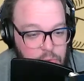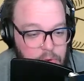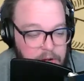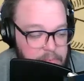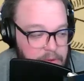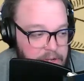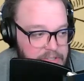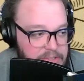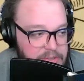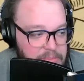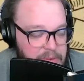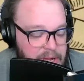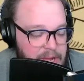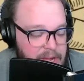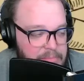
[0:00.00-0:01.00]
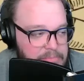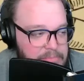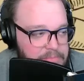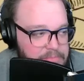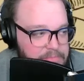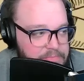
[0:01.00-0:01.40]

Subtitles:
$20 a pop.